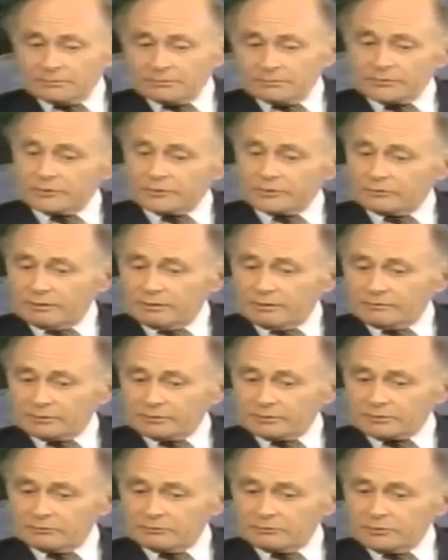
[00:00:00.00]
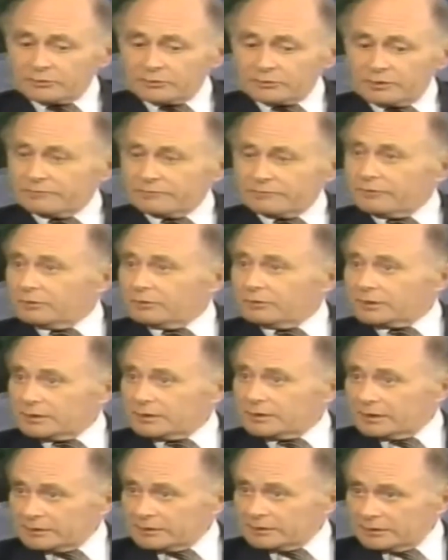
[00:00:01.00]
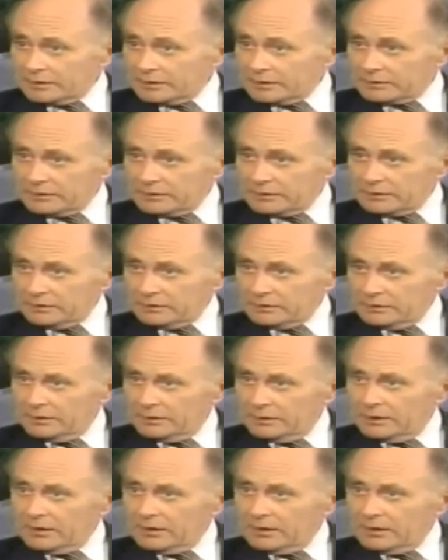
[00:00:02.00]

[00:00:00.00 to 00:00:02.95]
arms to the revolution, which went forward in 1918.